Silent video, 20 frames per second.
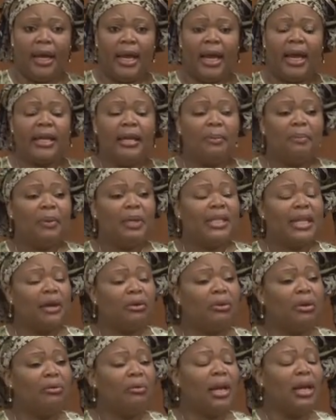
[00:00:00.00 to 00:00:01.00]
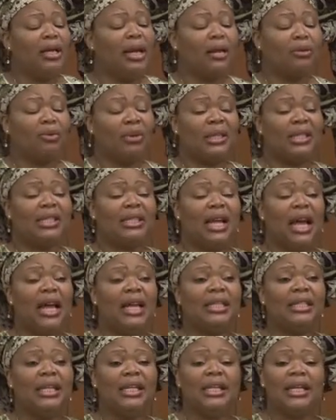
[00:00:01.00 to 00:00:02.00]
and the peace agreement that was
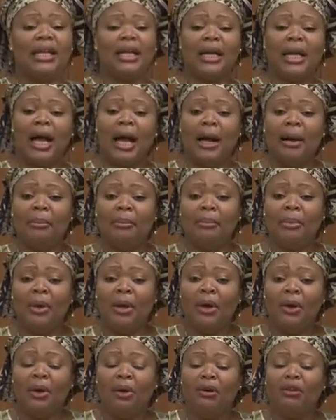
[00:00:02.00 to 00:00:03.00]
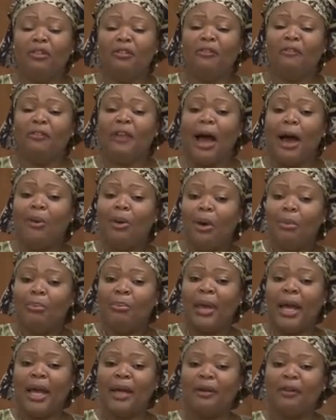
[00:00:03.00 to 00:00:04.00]
signed didn't come on flower
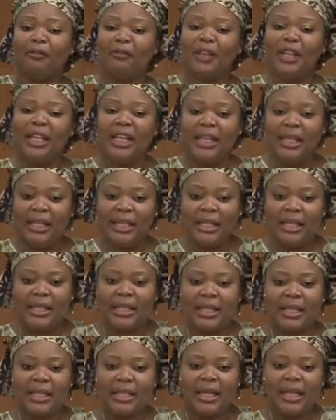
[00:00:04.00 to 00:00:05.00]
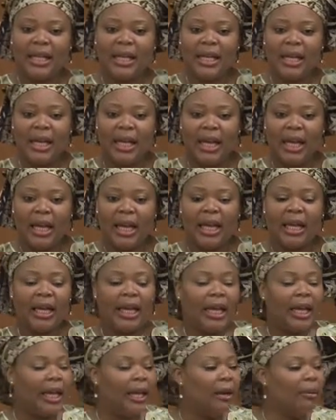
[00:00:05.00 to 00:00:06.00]
bed of ease.
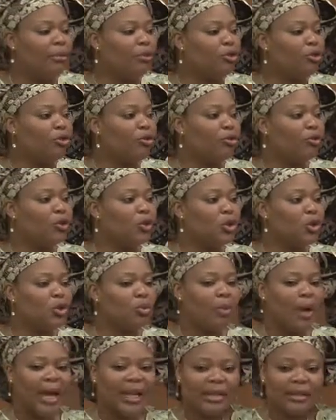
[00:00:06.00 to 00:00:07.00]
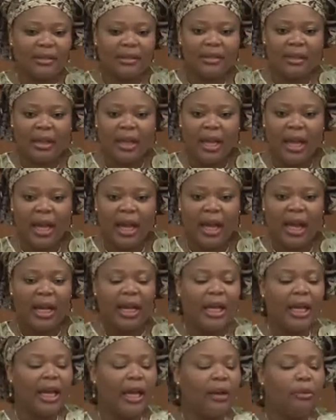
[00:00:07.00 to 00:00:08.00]
It came through sweat,
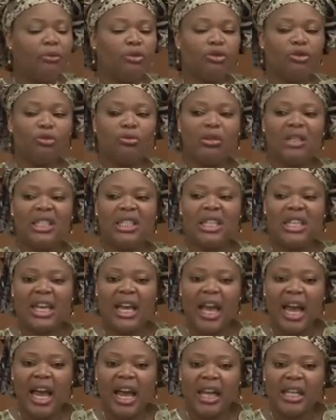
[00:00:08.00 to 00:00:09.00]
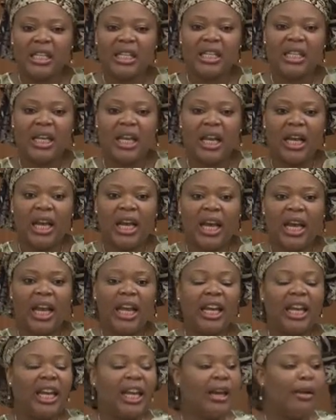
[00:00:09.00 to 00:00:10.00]
it came through tears,
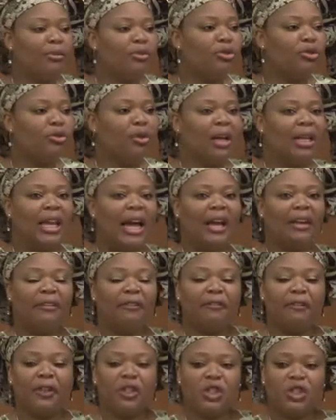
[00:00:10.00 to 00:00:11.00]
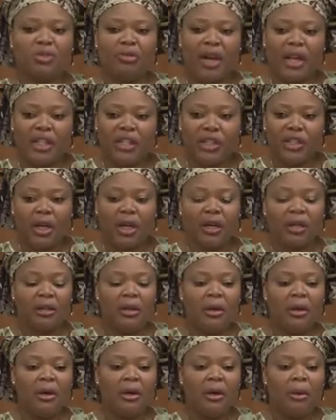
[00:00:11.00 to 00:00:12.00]
it came through a lot of
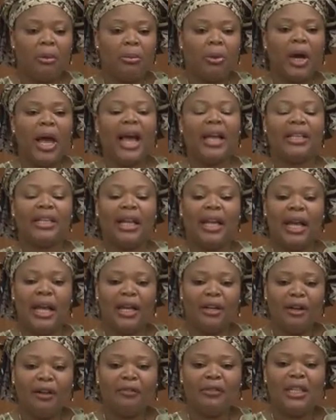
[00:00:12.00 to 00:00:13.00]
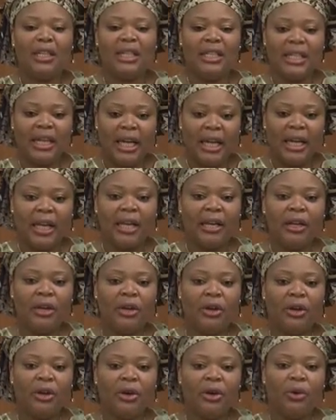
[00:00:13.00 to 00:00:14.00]
frustration, but at the end of the day,
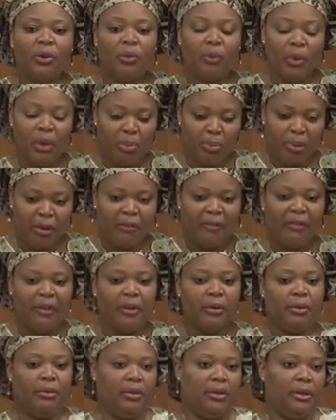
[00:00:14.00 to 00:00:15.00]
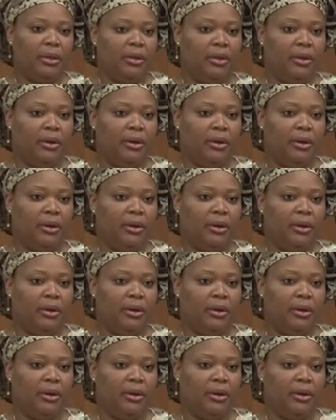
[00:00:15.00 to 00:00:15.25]
we prevailed.